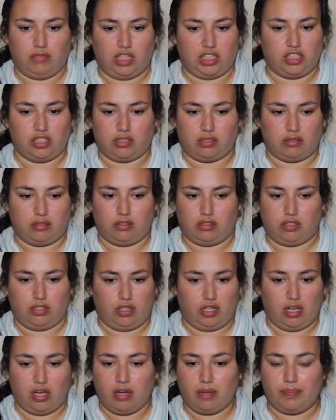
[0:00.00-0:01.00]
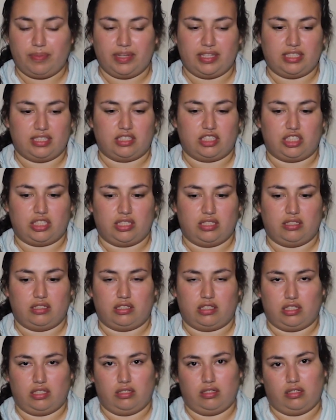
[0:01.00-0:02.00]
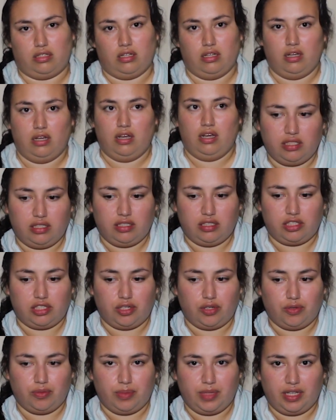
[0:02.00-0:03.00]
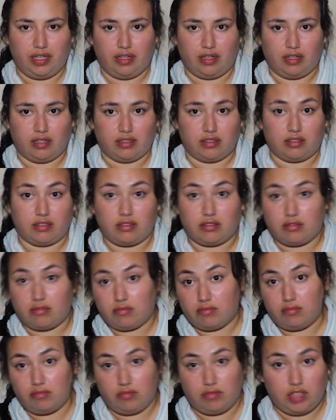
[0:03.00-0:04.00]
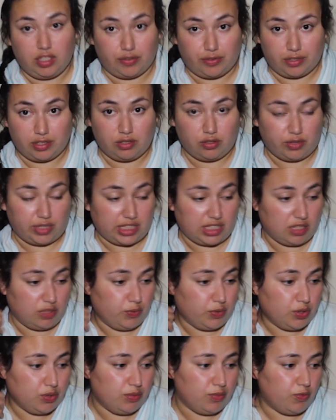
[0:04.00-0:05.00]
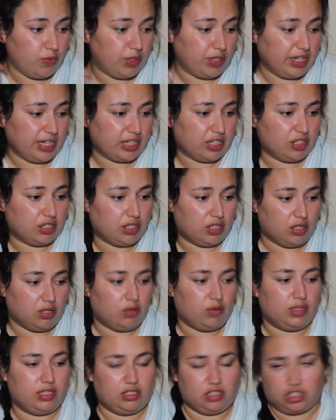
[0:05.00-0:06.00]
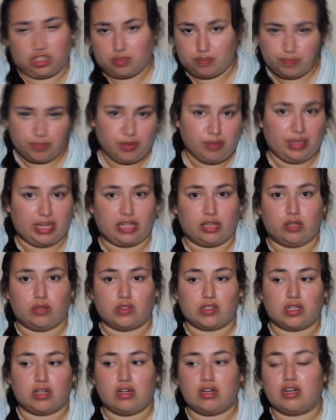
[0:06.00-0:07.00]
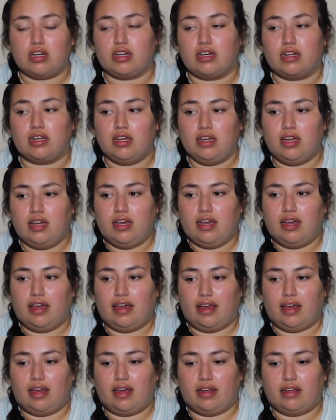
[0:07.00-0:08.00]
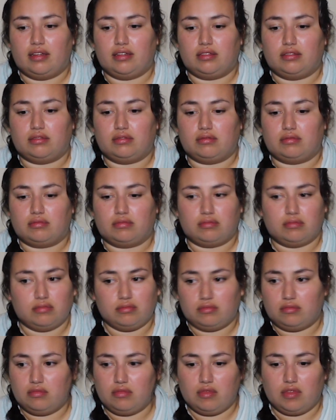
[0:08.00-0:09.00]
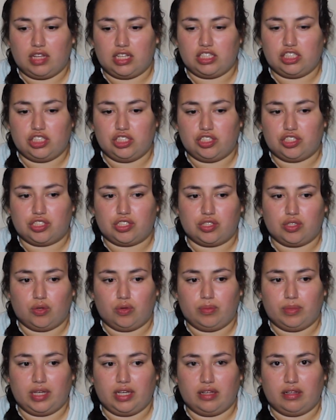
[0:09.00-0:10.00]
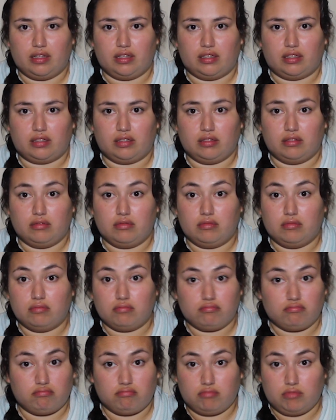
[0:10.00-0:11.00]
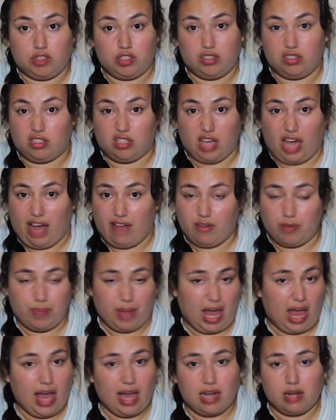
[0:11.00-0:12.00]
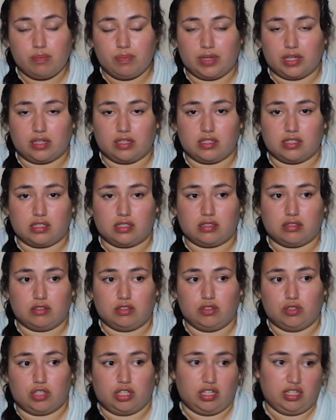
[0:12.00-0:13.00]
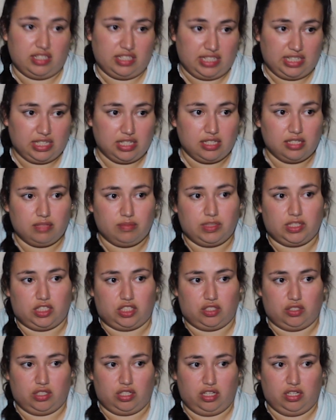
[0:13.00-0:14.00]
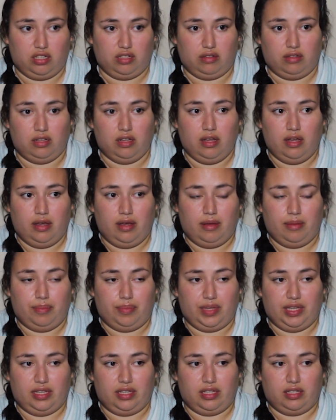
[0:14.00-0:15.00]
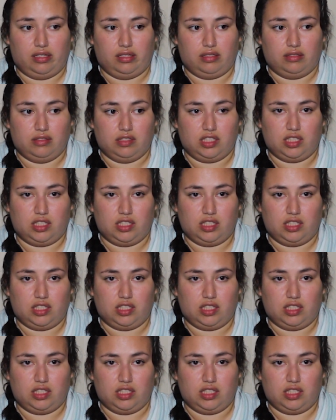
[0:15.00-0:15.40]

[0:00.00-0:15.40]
I just stood up, and she showed me a different dressing room where I could go and just put my clothes on, and then she just told me, like, do you have a pad, because you're going to need it, because you're going to be